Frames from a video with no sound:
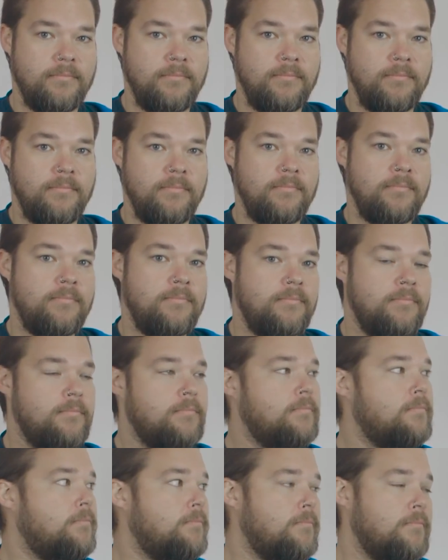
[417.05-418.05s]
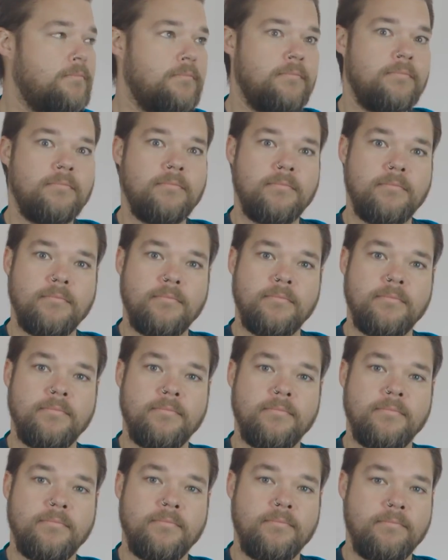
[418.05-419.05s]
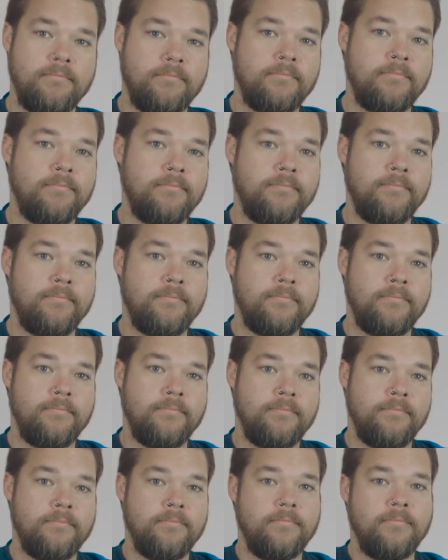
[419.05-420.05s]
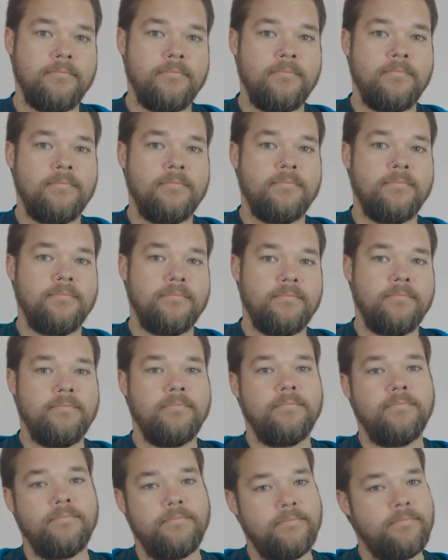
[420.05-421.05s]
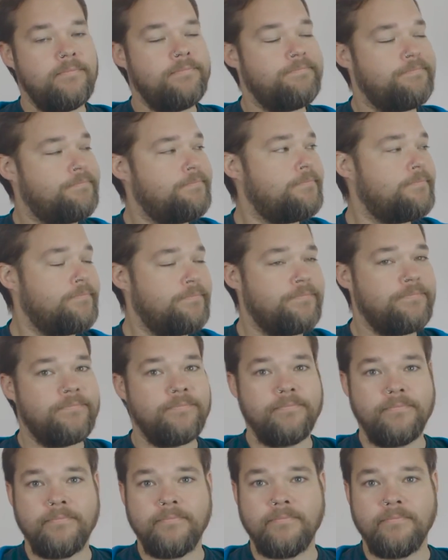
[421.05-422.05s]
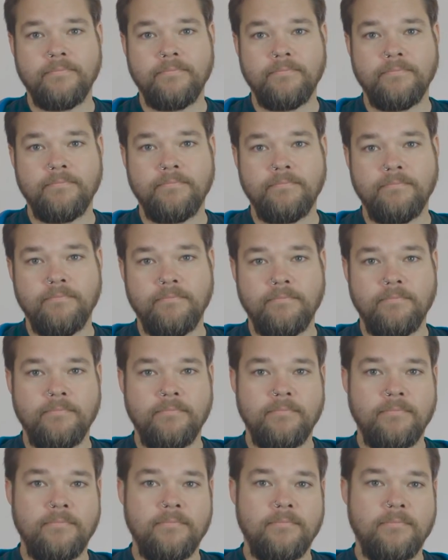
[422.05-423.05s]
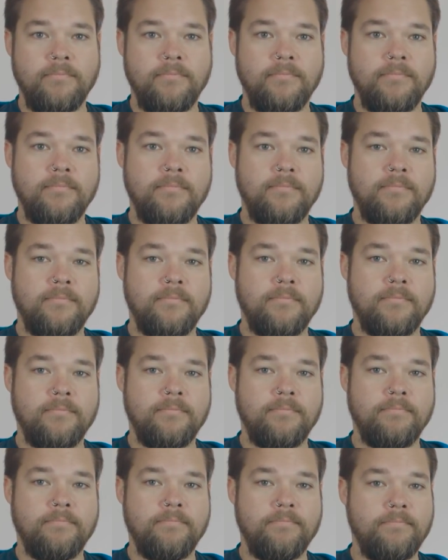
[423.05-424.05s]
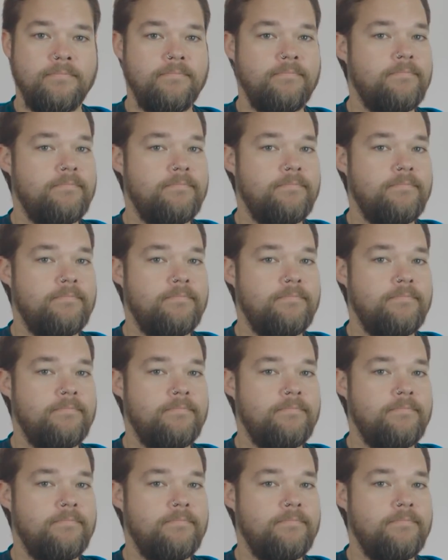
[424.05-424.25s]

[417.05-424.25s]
(silent)